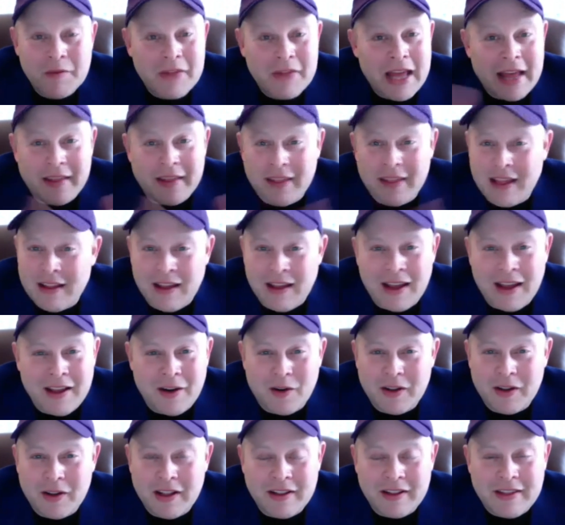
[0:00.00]
that, you
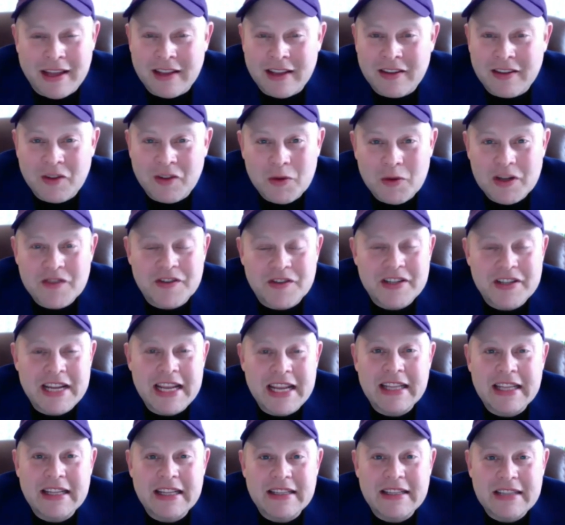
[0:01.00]
know, thanks so much for
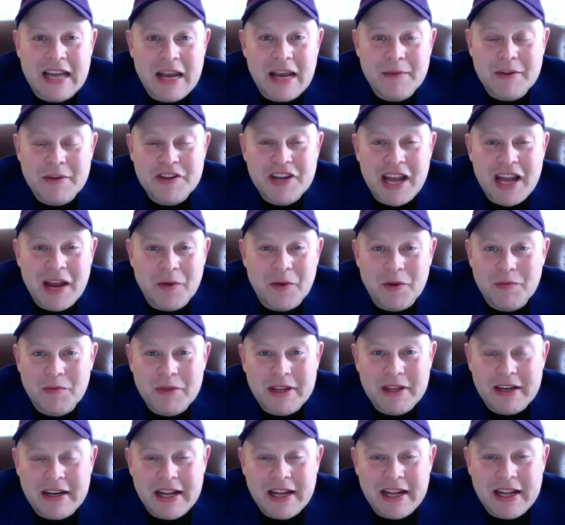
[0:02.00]
taking the time to chat with
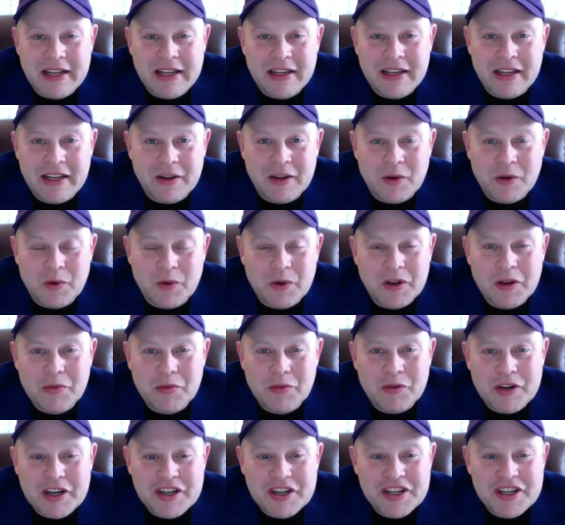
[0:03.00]
me today, and you know, really
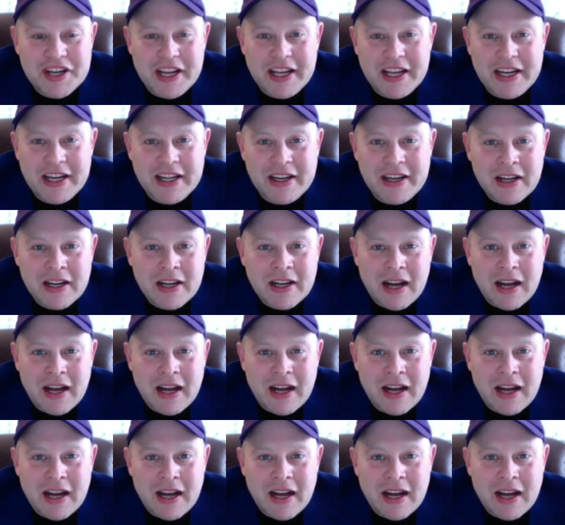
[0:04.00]
appreciate it.